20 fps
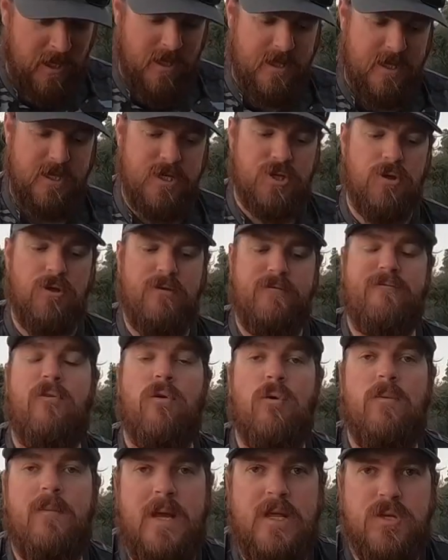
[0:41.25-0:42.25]
These are the
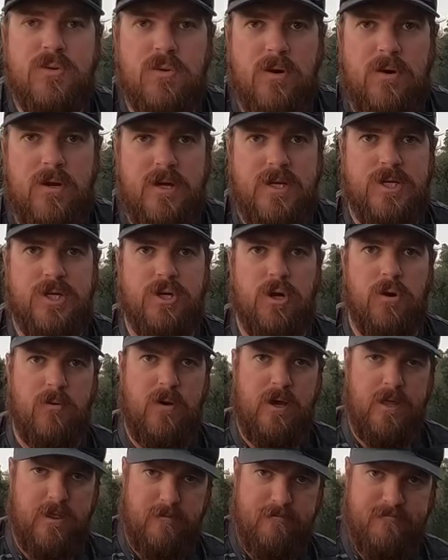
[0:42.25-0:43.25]
four baits we're going to start
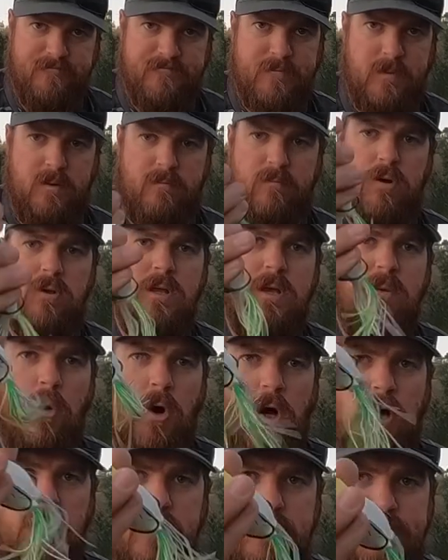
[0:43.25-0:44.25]
with: a
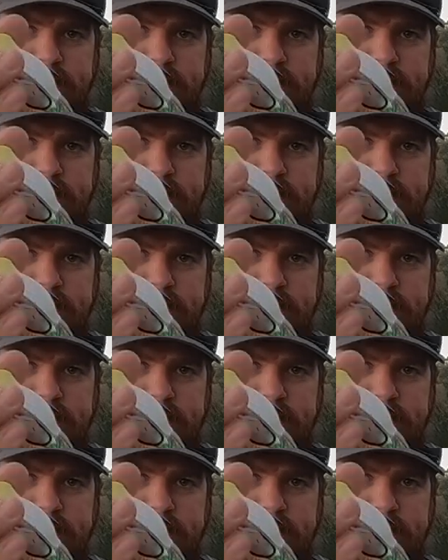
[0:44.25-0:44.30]
bullywaw,